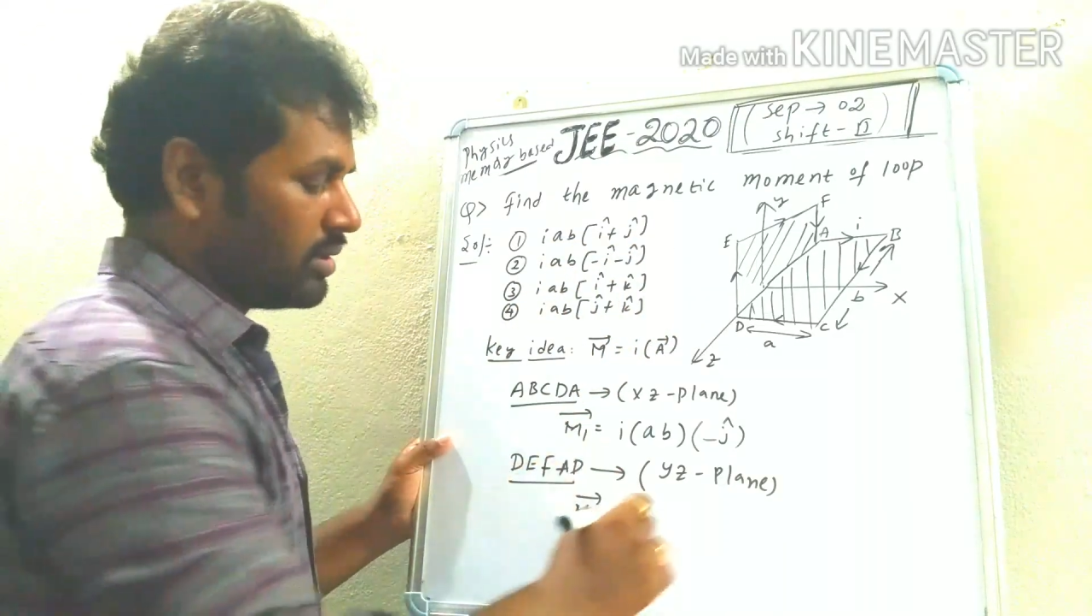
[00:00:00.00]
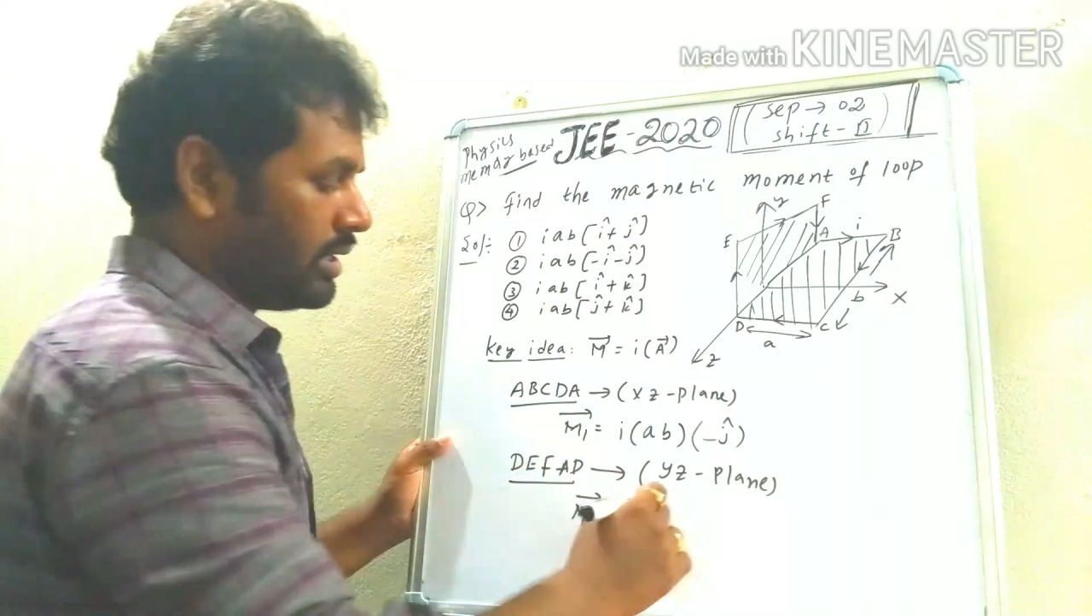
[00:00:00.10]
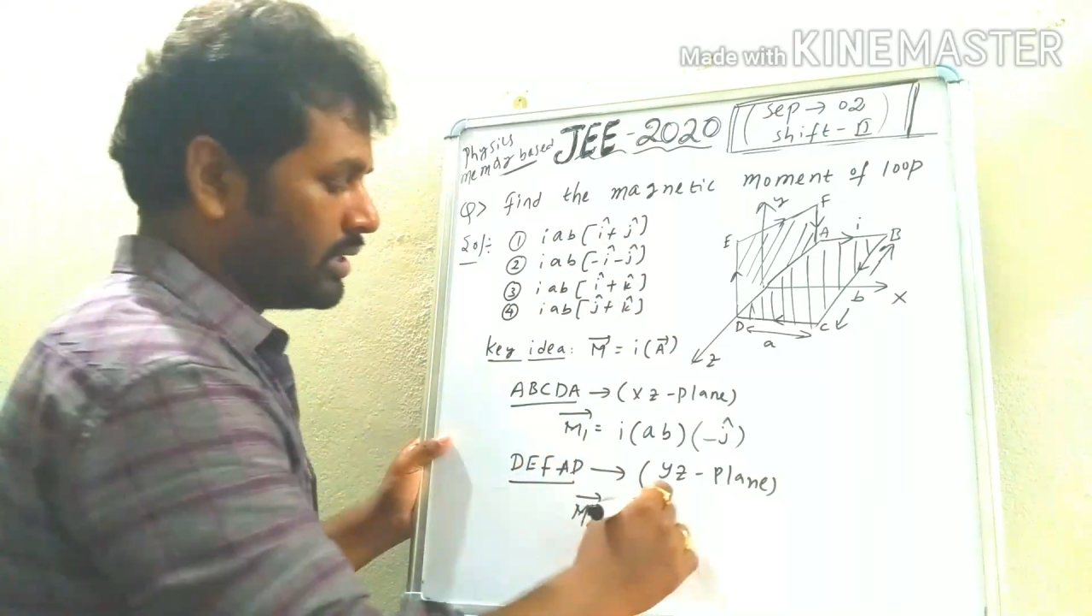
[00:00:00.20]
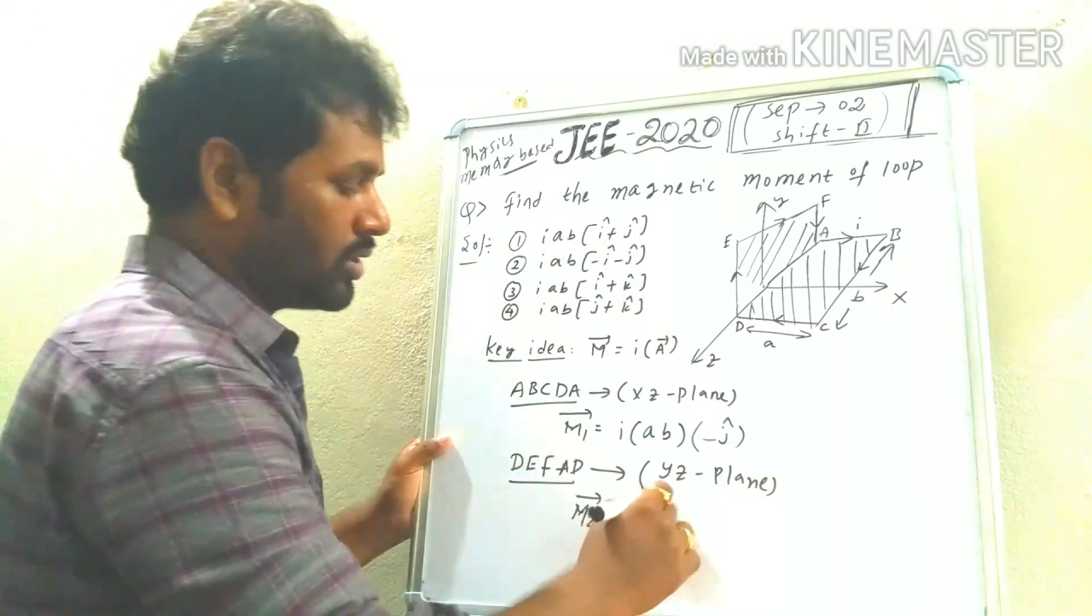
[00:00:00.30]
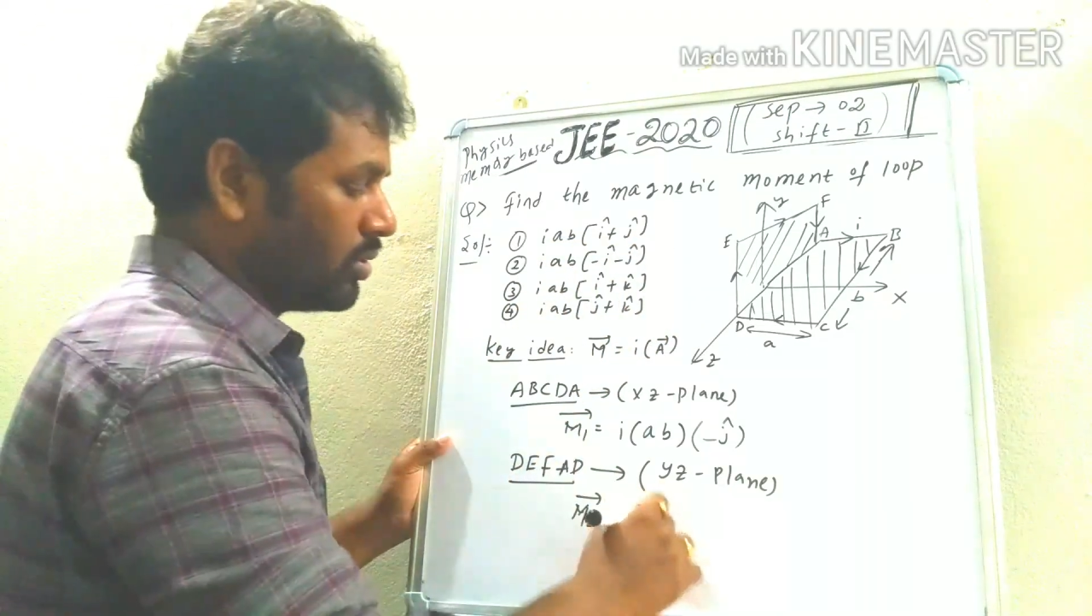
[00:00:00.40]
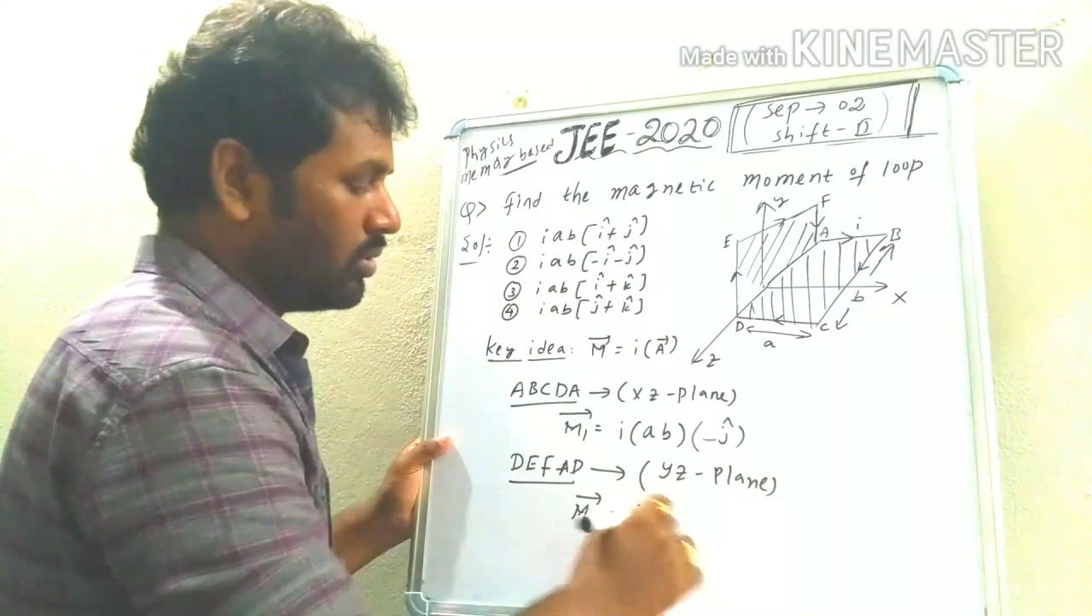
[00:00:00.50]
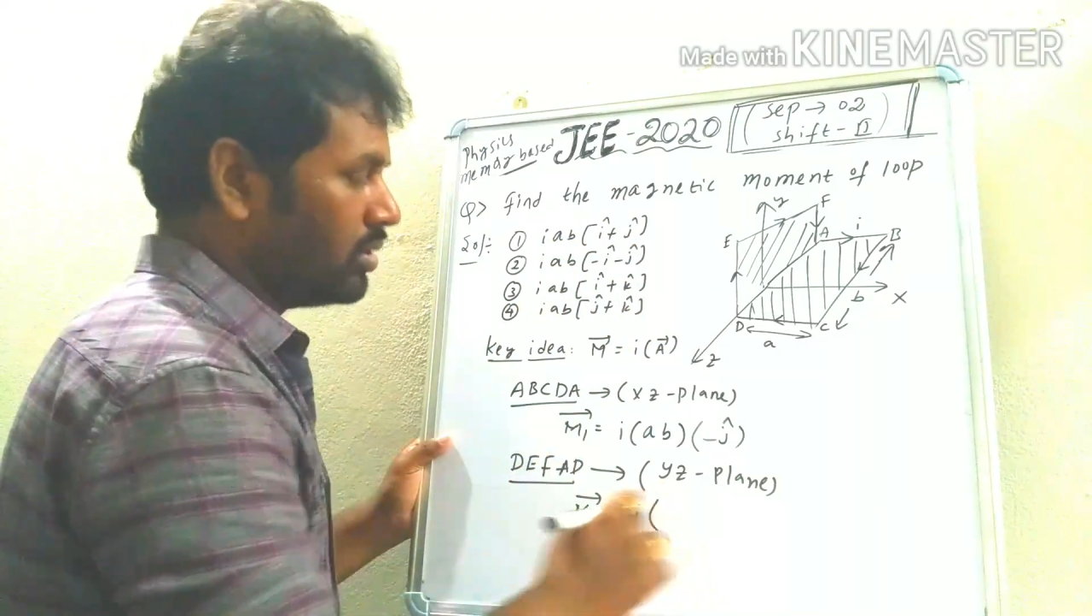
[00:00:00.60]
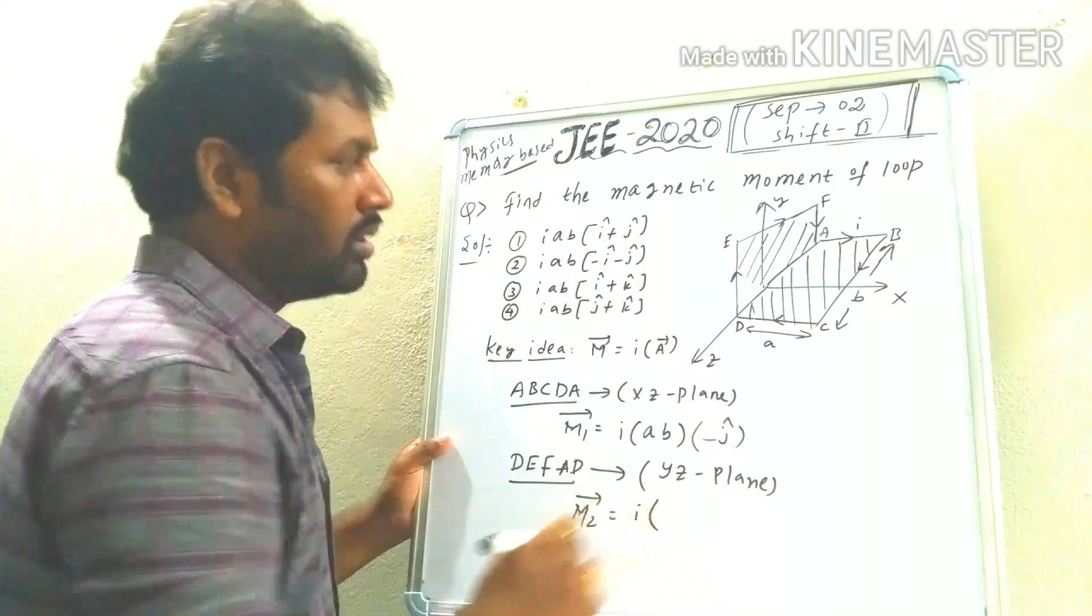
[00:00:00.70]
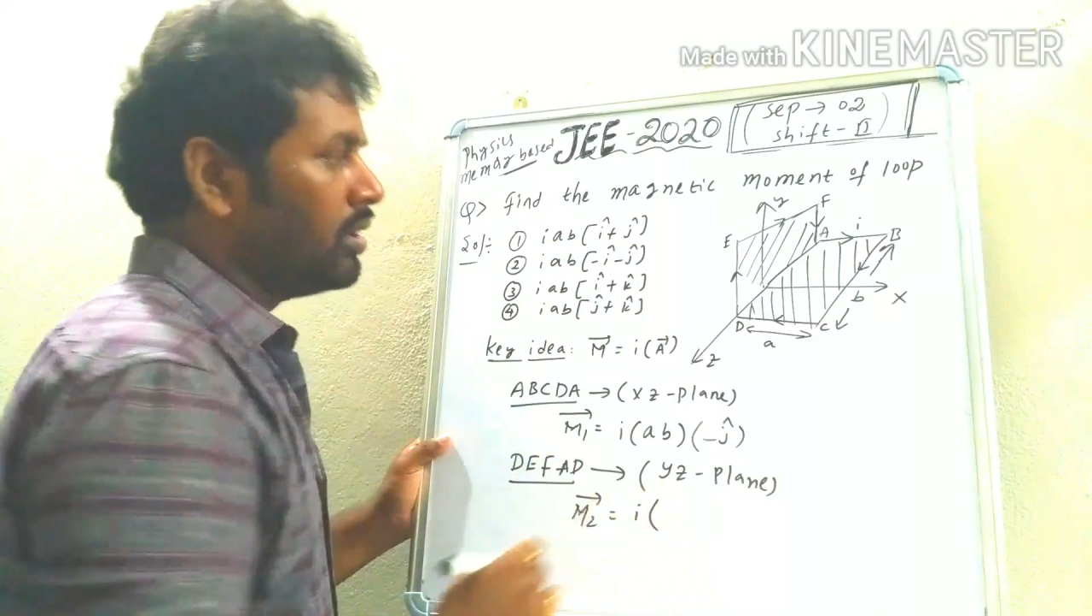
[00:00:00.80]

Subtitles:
into